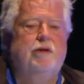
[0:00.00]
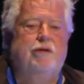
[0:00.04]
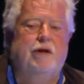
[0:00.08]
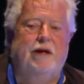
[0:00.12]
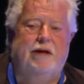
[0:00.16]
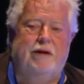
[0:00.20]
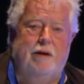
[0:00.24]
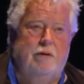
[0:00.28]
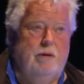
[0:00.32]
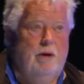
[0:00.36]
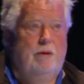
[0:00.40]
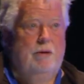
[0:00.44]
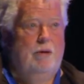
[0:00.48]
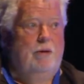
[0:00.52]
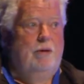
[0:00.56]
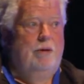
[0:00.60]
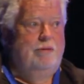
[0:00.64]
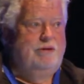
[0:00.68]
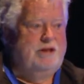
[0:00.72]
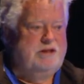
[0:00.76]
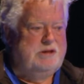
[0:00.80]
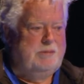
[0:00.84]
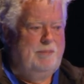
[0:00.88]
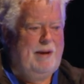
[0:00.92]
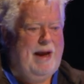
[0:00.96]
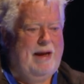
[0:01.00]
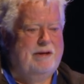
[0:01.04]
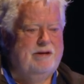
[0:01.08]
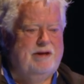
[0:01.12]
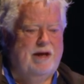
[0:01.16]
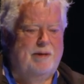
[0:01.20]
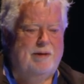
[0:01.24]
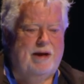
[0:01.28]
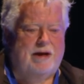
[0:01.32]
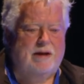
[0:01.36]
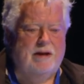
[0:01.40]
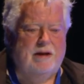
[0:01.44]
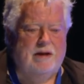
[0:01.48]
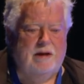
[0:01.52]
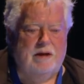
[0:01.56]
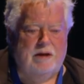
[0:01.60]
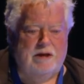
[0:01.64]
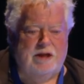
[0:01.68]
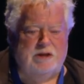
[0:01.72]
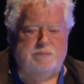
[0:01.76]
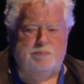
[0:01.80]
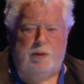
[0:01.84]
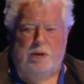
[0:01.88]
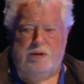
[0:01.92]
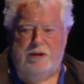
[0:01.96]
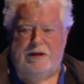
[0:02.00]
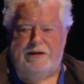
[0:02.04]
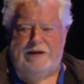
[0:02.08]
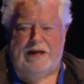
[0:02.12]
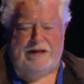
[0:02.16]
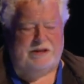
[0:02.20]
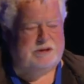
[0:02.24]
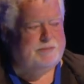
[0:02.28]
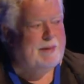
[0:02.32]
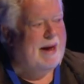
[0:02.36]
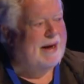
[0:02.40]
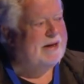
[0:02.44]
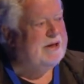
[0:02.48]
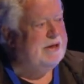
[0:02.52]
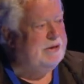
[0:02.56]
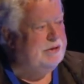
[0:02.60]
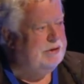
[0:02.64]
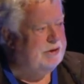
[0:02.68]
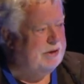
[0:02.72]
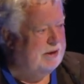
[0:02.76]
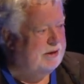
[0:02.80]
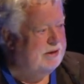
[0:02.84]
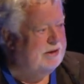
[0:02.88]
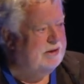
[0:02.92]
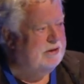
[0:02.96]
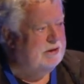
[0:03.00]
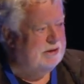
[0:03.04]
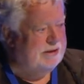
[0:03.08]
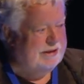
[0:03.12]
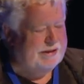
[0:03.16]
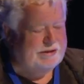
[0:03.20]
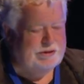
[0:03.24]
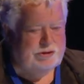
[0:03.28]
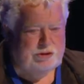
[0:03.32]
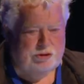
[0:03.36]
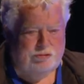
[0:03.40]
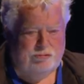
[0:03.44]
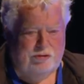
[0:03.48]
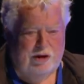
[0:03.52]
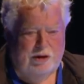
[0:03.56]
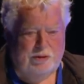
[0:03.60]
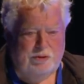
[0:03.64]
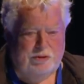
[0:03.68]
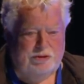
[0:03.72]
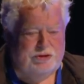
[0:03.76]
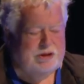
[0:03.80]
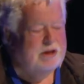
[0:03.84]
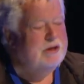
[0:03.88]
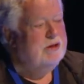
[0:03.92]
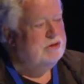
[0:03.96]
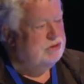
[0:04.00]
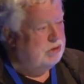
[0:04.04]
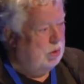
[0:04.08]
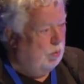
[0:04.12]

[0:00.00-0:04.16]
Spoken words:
Thinking, oh, there's a pandemic, let's put the kids back into rows,